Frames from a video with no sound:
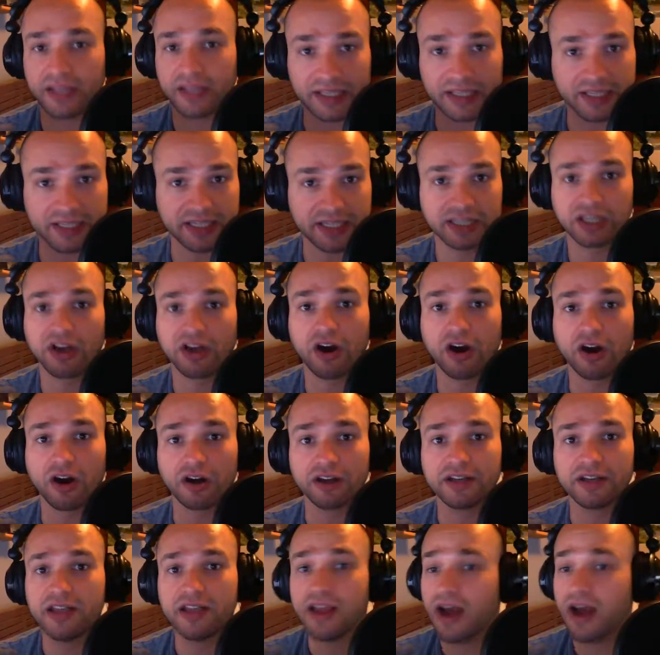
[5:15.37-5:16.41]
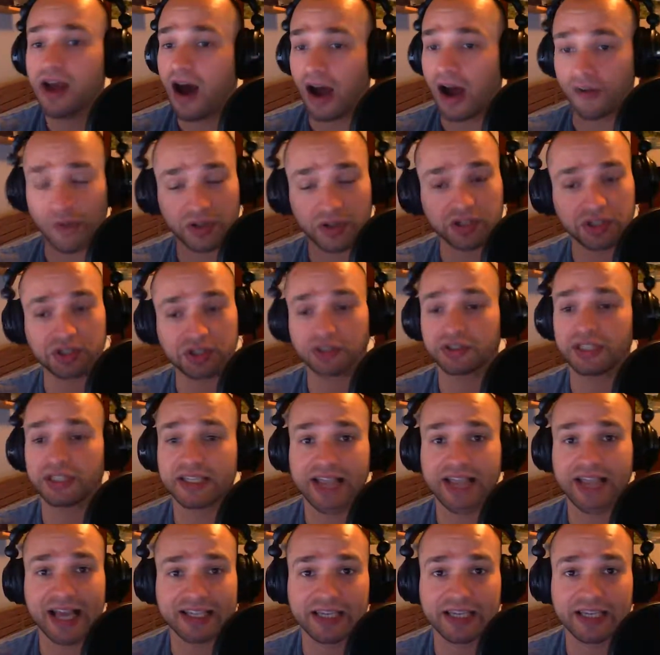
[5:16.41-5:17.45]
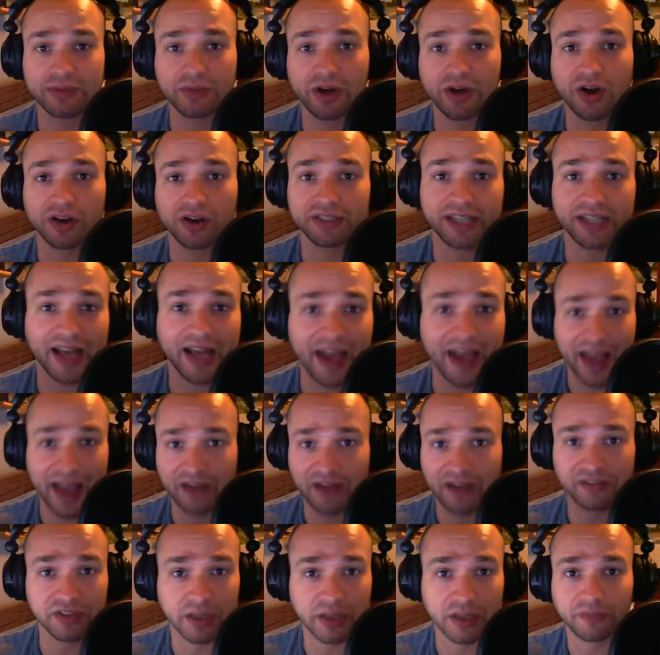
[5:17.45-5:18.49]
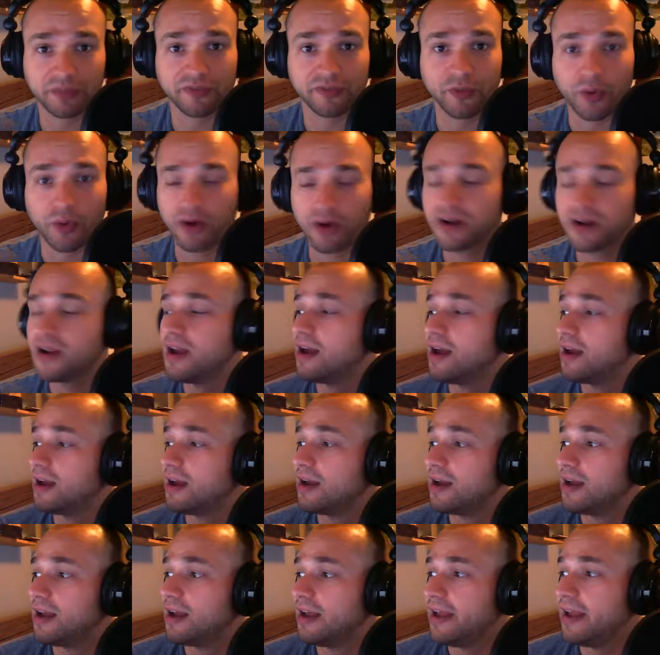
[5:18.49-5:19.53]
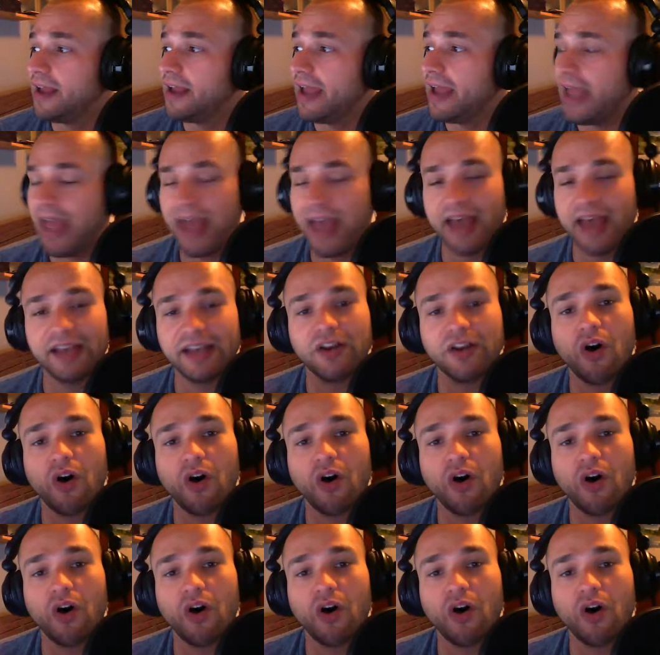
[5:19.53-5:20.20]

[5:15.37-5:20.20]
They can see the card. I've registered the exact same card that have the number for. And